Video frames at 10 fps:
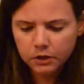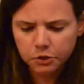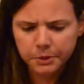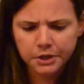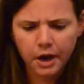
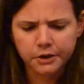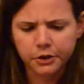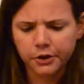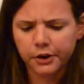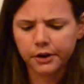So we talked
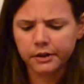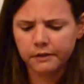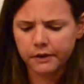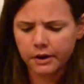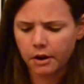earlier in
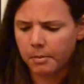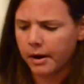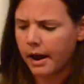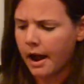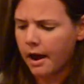the video
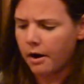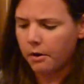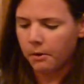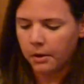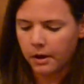about
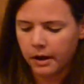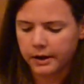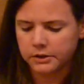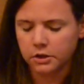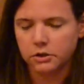how
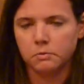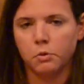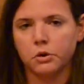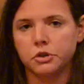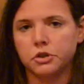I took some
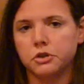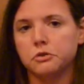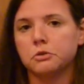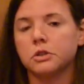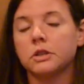orange
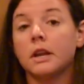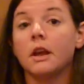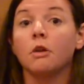juice,